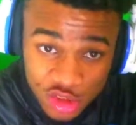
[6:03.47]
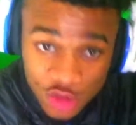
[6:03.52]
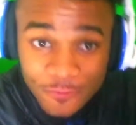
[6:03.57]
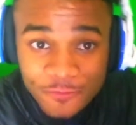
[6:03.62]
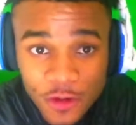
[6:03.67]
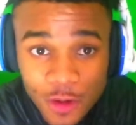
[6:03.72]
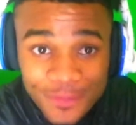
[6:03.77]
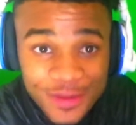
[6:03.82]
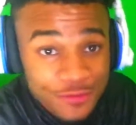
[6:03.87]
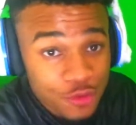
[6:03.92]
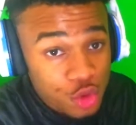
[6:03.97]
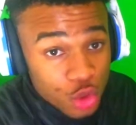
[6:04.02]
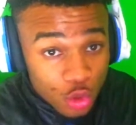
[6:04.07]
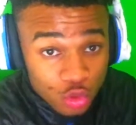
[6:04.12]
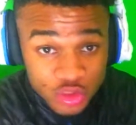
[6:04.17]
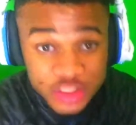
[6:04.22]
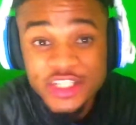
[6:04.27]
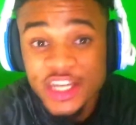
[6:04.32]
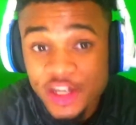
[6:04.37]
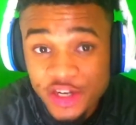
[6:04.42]
You feel me? If you
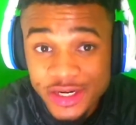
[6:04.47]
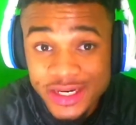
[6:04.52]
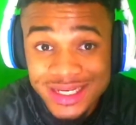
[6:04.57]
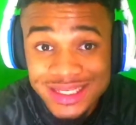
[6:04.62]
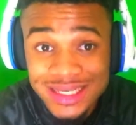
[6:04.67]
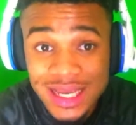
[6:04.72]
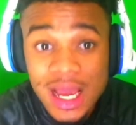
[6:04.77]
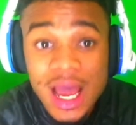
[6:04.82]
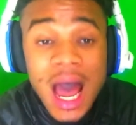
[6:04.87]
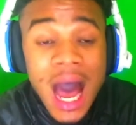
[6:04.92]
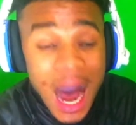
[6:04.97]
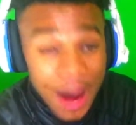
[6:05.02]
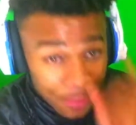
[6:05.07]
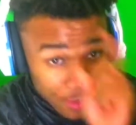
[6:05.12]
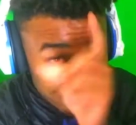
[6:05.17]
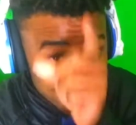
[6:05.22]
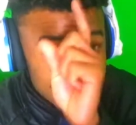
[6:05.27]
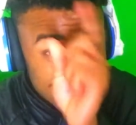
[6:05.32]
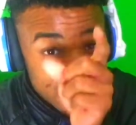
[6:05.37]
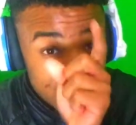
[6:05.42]
don't share this, I'm
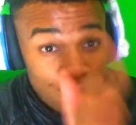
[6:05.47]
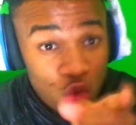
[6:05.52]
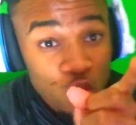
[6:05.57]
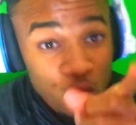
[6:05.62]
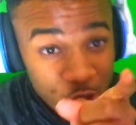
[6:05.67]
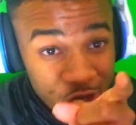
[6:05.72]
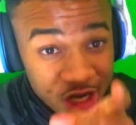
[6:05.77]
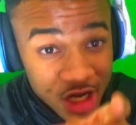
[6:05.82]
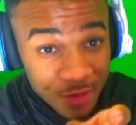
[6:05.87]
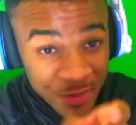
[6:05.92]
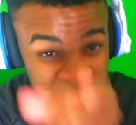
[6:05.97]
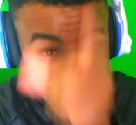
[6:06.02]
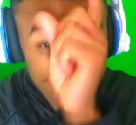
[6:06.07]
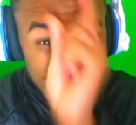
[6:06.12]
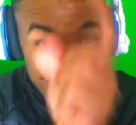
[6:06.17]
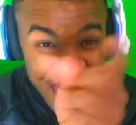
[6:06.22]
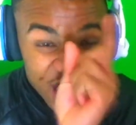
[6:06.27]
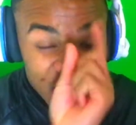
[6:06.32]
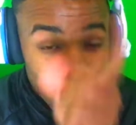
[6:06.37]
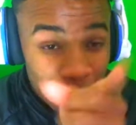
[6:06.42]
gonna be at your crib
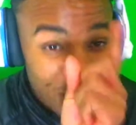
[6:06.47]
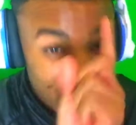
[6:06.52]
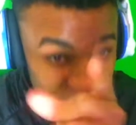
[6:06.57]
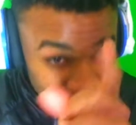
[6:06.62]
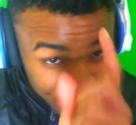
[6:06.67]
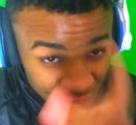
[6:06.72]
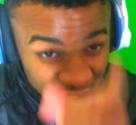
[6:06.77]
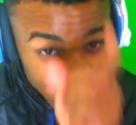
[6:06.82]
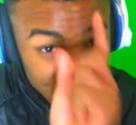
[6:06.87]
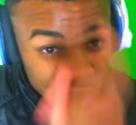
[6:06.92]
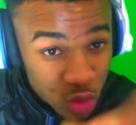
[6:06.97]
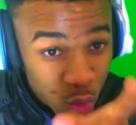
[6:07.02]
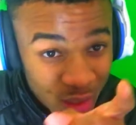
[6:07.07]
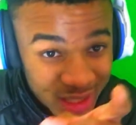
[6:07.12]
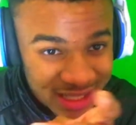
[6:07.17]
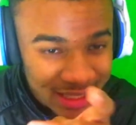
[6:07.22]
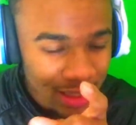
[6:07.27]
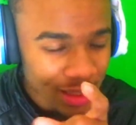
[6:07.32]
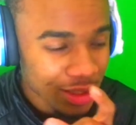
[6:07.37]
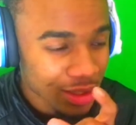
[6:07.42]
in your motherfucking
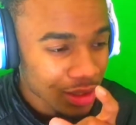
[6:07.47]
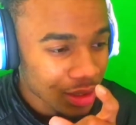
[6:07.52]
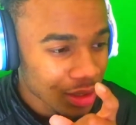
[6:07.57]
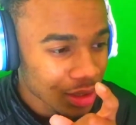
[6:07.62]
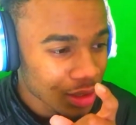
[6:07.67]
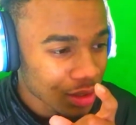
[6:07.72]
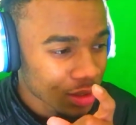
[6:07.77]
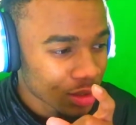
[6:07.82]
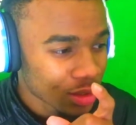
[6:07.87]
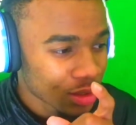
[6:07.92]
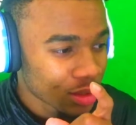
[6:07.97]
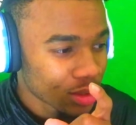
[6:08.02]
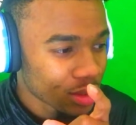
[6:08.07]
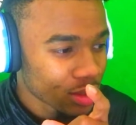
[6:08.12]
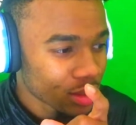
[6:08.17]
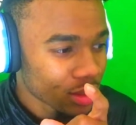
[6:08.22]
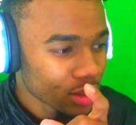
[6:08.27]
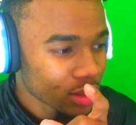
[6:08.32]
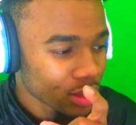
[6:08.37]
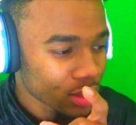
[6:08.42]
toilet.
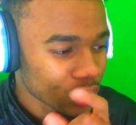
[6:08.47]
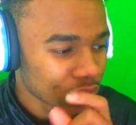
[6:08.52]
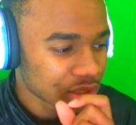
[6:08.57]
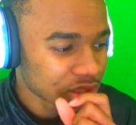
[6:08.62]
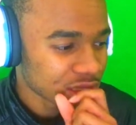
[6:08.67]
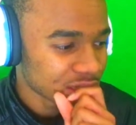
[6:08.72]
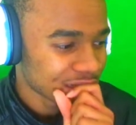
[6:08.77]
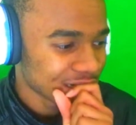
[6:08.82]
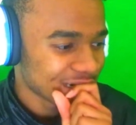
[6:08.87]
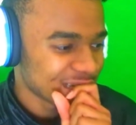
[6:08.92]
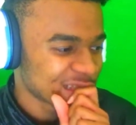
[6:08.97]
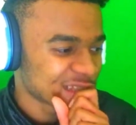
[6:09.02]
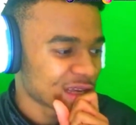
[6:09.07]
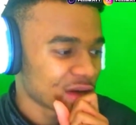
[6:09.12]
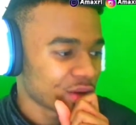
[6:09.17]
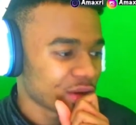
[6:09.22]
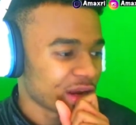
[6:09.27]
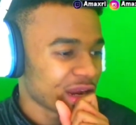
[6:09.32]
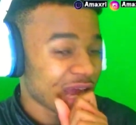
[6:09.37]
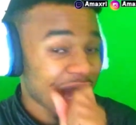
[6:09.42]
Oh shit, that didn't
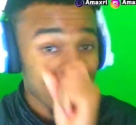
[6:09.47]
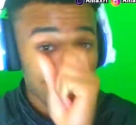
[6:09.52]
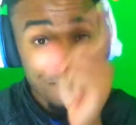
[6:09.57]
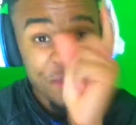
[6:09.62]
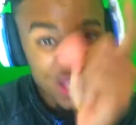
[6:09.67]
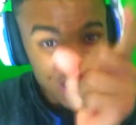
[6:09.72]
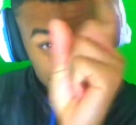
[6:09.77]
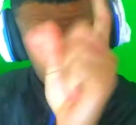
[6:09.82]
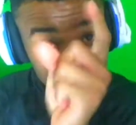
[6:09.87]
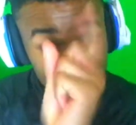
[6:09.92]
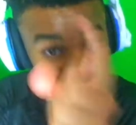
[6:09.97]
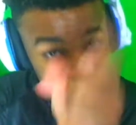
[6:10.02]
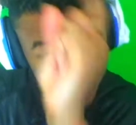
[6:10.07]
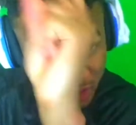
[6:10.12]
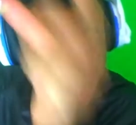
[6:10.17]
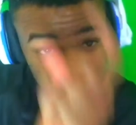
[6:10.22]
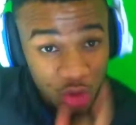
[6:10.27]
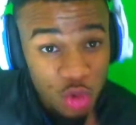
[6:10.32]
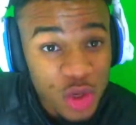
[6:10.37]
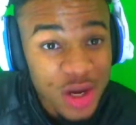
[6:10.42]
sound right. I'm gonna be in your
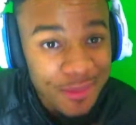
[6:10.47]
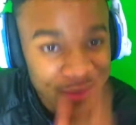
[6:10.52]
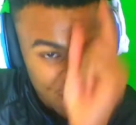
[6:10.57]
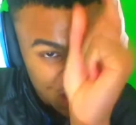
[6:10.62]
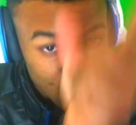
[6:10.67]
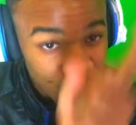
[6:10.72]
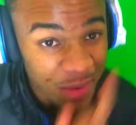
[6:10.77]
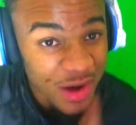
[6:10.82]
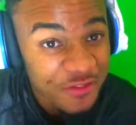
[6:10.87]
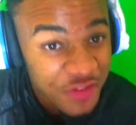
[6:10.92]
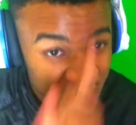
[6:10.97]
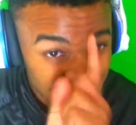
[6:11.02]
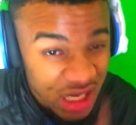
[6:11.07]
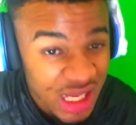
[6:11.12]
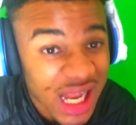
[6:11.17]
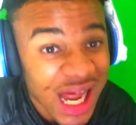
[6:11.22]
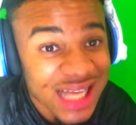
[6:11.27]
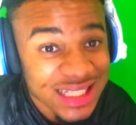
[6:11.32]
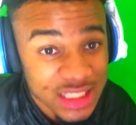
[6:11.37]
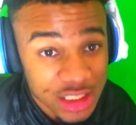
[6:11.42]
motherfucking crib in your motherfucking
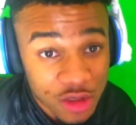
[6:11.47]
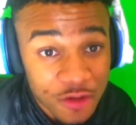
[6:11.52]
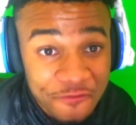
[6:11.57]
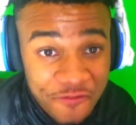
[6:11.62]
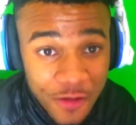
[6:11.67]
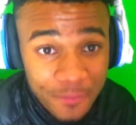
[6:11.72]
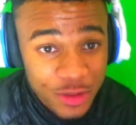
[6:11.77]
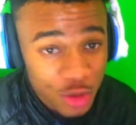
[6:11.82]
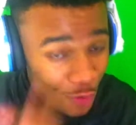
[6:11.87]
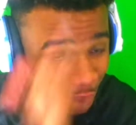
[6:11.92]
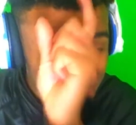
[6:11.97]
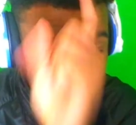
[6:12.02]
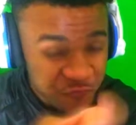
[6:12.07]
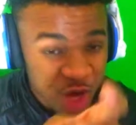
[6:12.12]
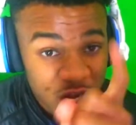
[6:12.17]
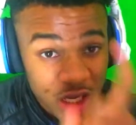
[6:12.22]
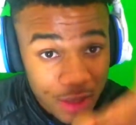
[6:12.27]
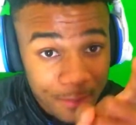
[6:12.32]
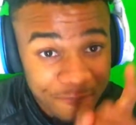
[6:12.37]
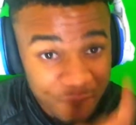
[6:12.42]
closet. You feel me? Don't
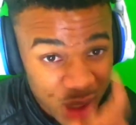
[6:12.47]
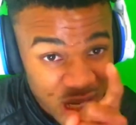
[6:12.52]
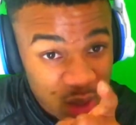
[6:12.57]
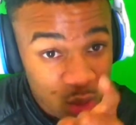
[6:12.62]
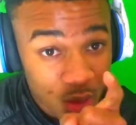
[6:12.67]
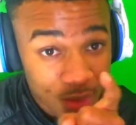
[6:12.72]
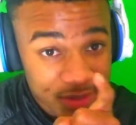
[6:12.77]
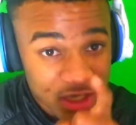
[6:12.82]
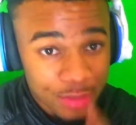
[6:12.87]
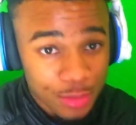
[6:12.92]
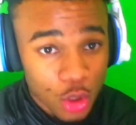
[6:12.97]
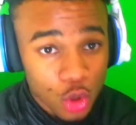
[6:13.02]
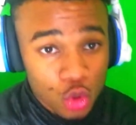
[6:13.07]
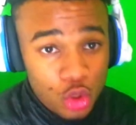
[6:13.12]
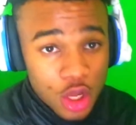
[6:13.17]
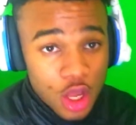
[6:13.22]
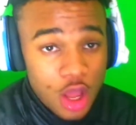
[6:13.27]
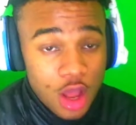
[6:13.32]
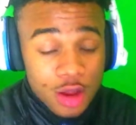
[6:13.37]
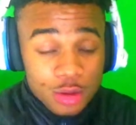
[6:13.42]
fucking play with me,
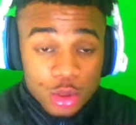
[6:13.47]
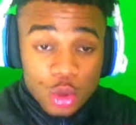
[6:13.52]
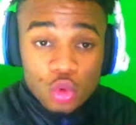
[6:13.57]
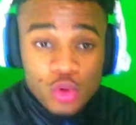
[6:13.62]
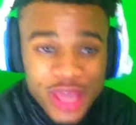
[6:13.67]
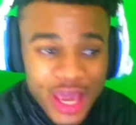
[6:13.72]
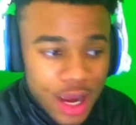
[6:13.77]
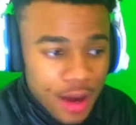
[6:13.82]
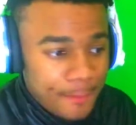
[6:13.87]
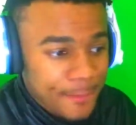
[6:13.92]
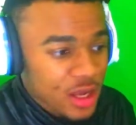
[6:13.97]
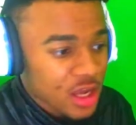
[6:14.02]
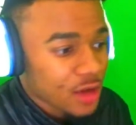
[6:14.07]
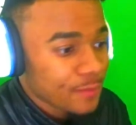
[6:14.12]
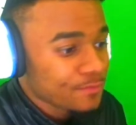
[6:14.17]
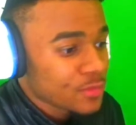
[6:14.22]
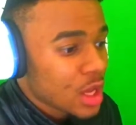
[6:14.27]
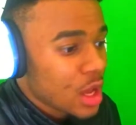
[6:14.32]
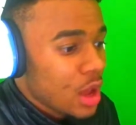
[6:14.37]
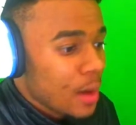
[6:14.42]
bro. No cap,
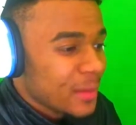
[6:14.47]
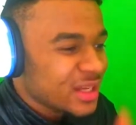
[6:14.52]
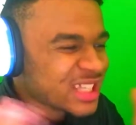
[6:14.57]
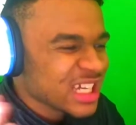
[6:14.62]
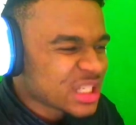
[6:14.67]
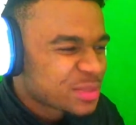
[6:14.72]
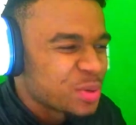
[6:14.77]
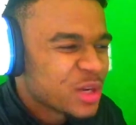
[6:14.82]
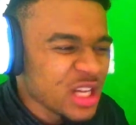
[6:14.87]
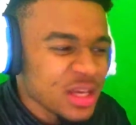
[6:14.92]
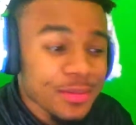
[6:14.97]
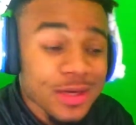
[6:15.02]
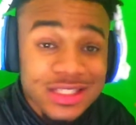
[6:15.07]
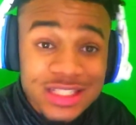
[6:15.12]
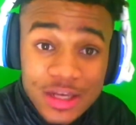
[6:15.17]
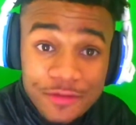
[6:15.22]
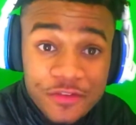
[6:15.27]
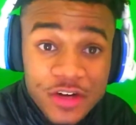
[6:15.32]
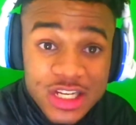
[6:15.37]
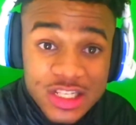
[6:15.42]
man. But that's pretty
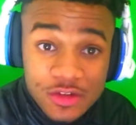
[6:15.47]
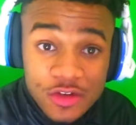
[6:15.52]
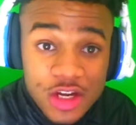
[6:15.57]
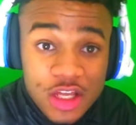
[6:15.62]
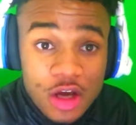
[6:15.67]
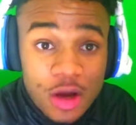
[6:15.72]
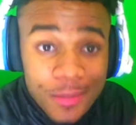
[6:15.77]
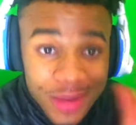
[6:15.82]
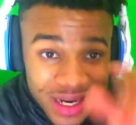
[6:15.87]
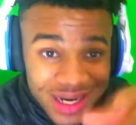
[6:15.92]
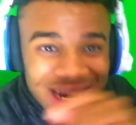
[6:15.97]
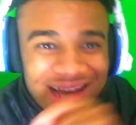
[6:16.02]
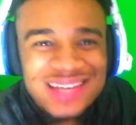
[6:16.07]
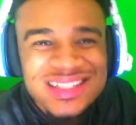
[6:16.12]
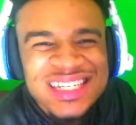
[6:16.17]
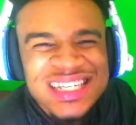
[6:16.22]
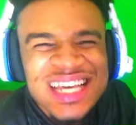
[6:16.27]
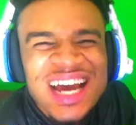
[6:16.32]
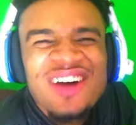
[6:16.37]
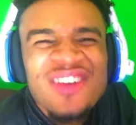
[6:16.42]
much it for this video, man. I'll
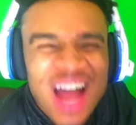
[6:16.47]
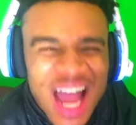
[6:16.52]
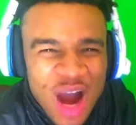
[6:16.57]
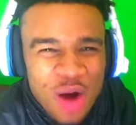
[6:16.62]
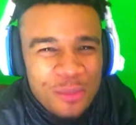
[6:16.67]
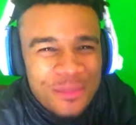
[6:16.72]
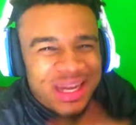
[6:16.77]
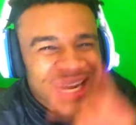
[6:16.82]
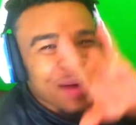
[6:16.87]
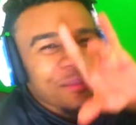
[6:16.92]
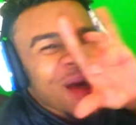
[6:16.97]
see y'all out, man.